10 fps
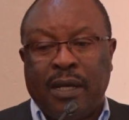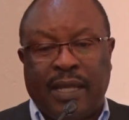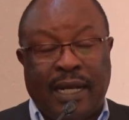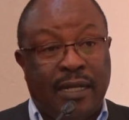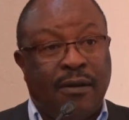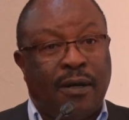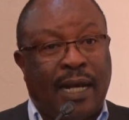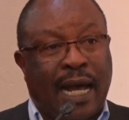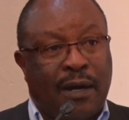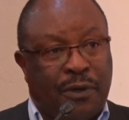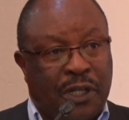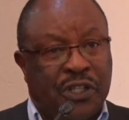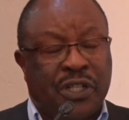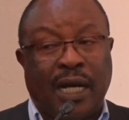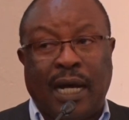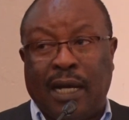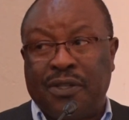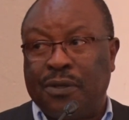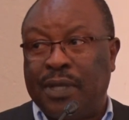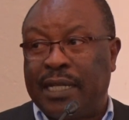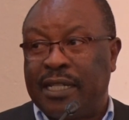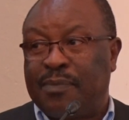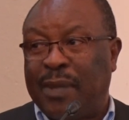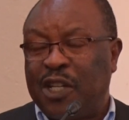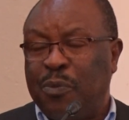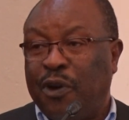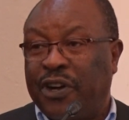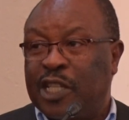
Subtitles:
the legal language so that it's much more